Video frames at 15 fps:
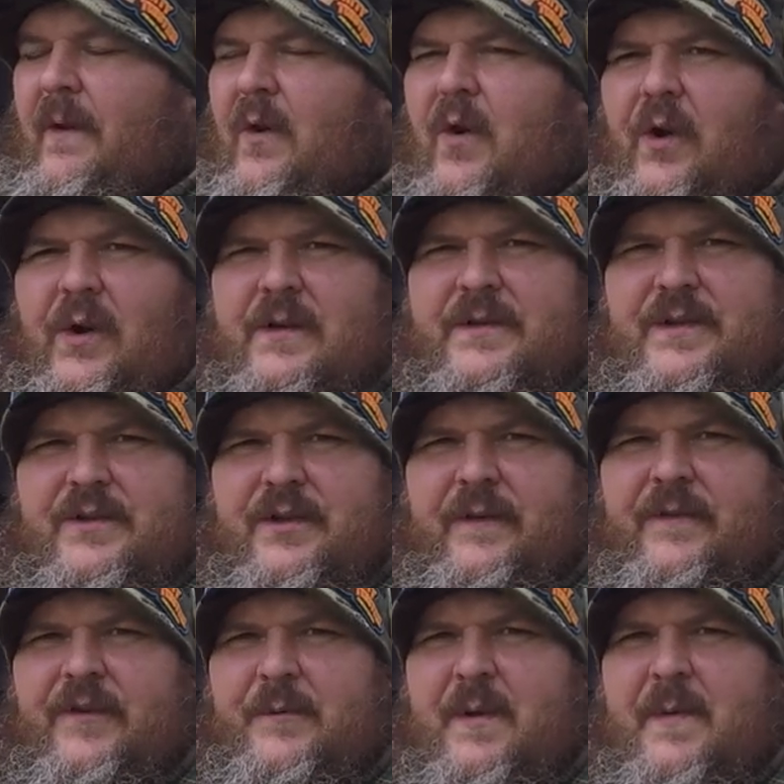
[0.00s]
oils and
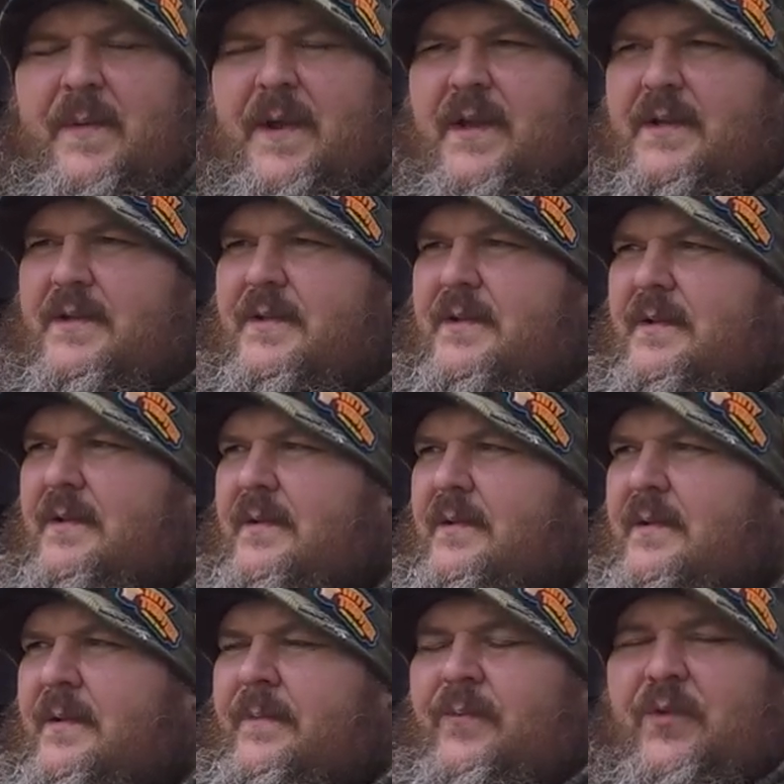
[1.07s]
stuff to my baits.
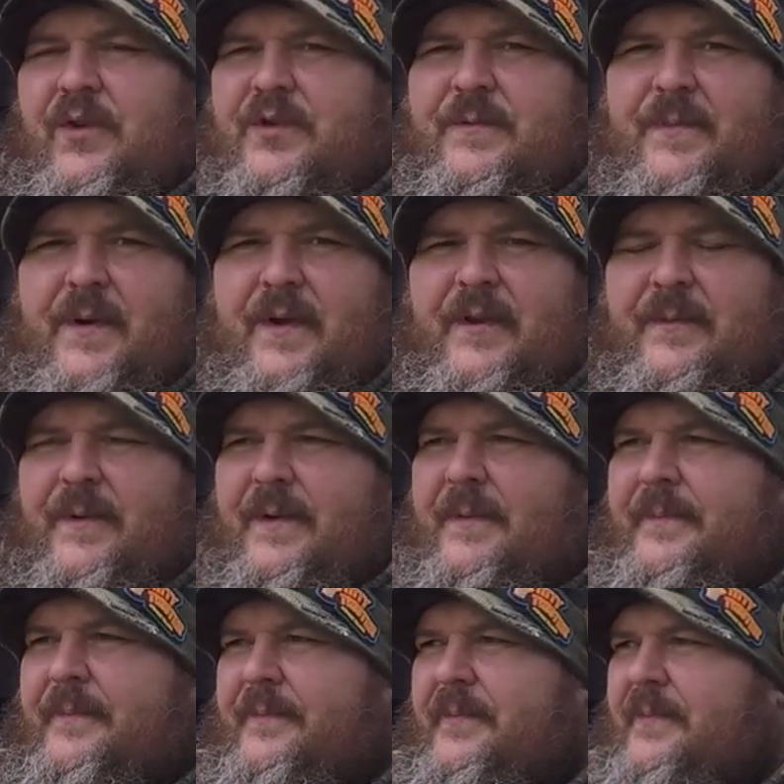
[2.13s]
Doesn't bother me.
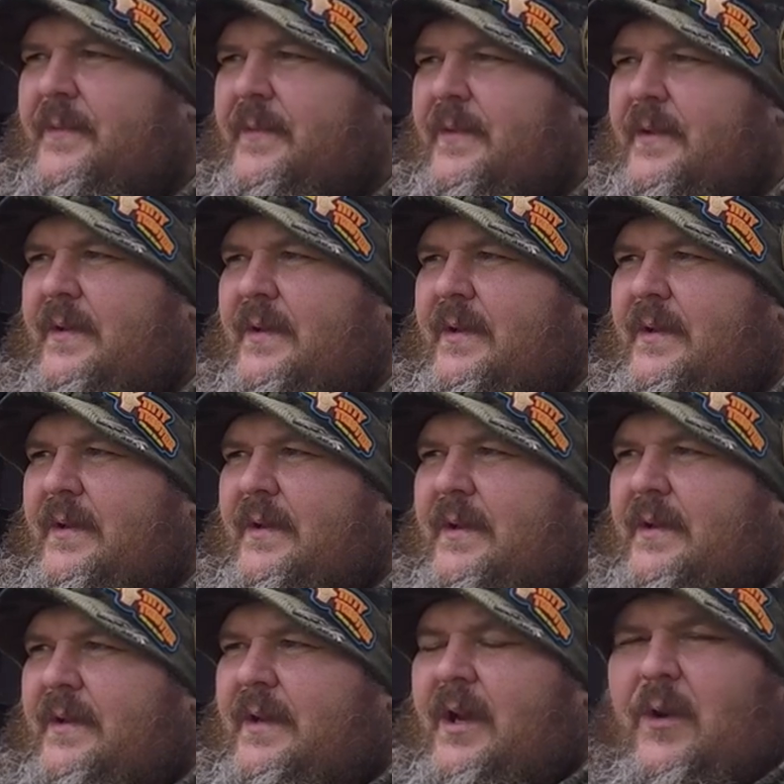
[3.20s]

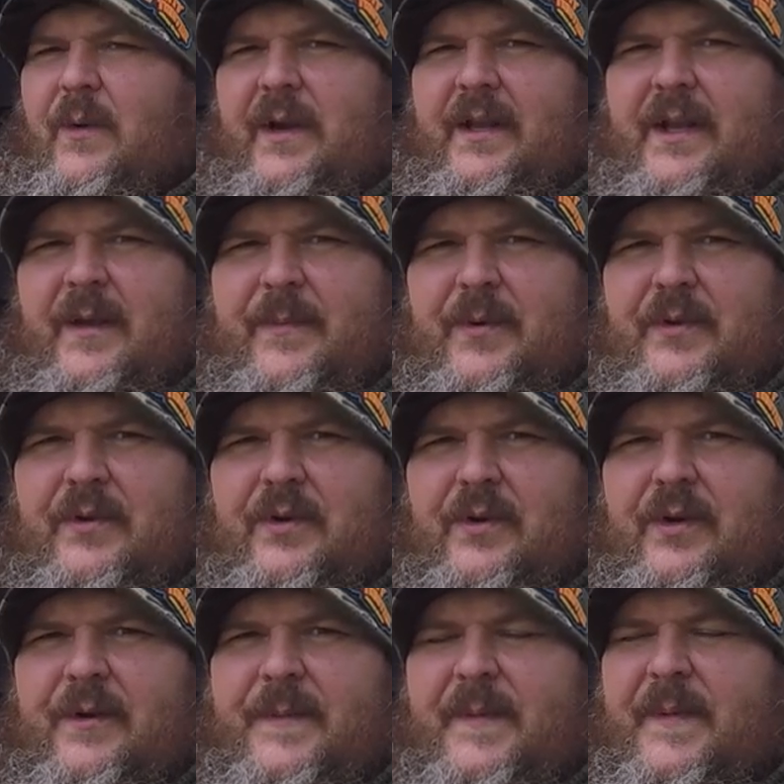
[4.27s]
I quite like putting
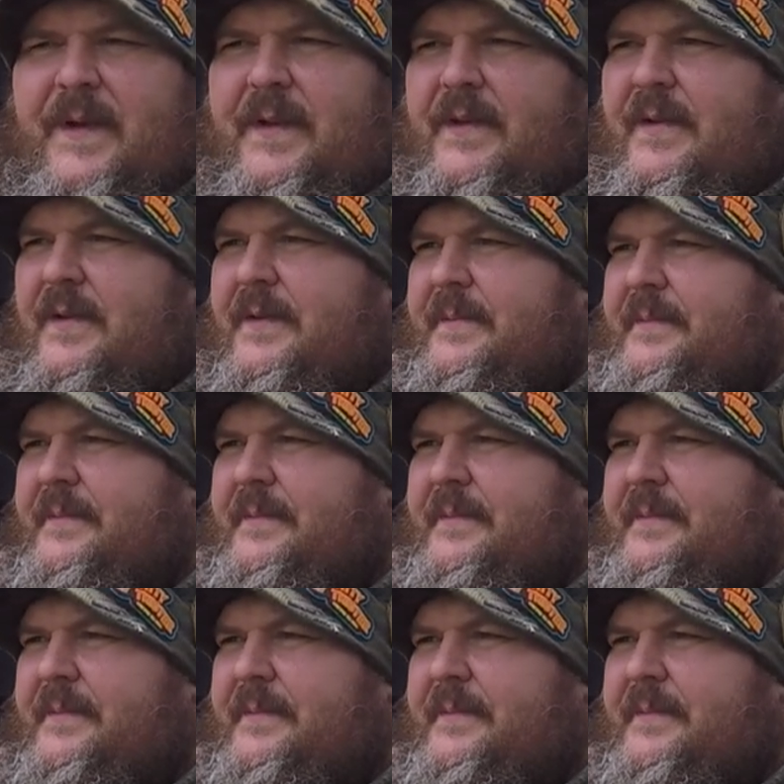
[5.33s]
oil in my bait.